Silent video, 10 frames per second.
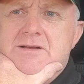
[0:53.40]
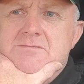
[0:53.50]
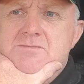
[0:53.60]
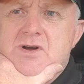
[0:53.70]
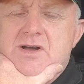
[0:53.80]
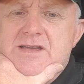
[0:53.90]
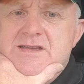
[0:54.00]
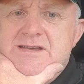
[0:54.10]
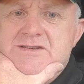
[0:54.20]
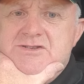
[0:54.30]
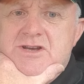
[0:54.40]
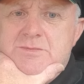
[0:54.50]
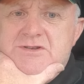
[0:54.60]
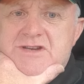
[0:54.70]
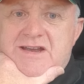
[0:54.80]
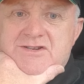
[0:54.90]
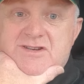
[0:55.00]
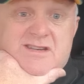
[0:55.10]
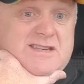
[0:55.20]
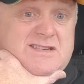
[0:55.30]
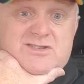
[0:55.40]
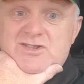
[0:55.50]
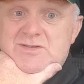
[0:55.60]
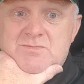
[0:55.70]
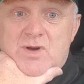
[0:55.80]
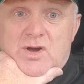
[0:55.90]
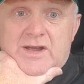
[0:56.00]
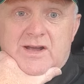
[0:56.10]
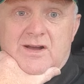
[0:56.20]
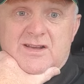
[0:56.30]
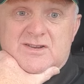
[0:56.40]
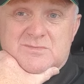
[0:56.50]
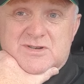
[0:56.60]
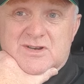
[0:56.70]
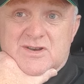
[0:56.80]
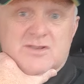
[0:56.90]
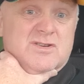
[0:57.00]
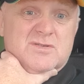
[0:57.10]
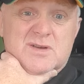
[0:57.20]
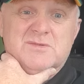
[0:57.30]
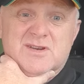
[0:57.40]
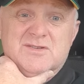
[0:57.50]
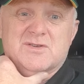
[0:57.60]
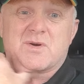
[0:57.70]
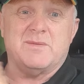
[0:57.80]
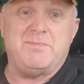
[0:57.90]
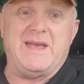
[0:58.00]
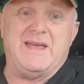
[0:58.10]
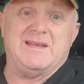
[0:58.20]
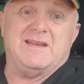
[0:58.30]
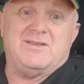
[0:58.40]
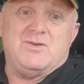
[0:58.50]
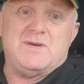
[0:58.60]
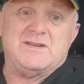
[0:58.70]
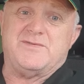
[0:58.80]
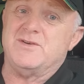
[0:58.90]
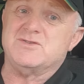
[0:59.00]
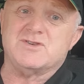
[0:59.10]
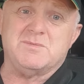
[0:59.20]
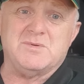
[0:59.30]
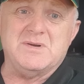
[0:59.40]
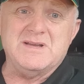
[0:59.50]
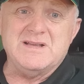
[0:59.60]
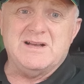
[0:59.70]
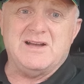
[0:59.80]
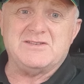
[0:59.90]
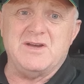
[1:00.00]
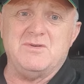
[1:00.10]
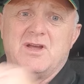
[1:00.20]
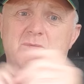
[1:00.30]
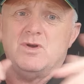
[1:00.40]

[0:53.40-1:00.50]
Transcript: My interpretation is just I come to London. I do come to London quite a bit. And I always find trouble. I don't like